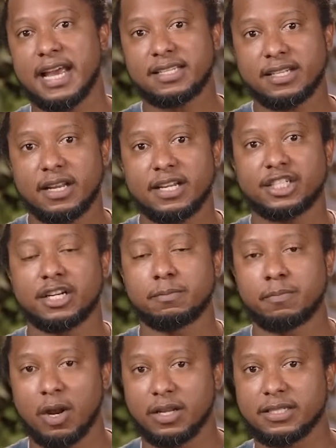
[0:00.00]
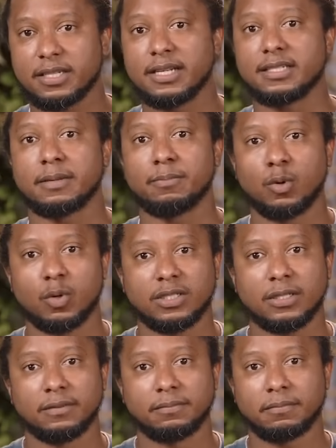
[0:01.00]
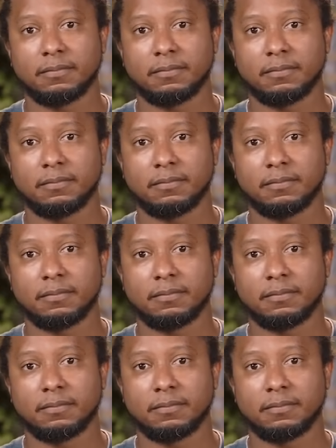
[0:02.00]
escalation policy is important.